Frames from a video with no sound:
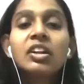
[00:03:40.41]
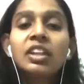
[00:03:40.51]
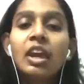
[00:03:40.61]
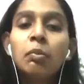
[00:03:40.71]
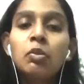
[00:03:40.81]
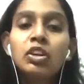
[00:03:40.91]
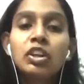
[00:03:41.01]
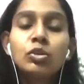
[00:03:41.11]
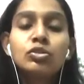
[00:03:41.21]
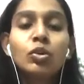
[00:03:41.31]
they
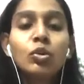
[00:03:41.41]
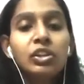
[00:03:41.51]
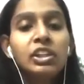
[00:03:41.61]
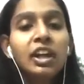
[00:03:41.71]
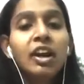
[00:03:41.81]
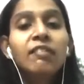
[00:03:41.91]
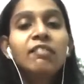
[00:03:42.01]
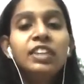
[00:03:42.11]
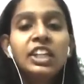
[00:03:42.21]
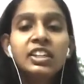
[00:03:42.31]
produce only a
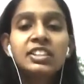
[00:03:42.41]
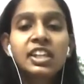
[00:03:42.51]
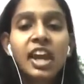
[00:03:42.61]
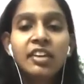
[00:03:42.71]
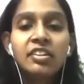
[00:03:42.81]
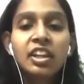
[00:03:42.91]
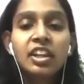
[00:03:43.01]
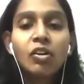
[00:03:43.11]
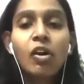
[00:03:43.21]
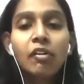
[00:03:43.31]
weak
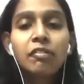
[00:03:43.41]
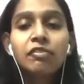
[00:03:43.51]
scattering of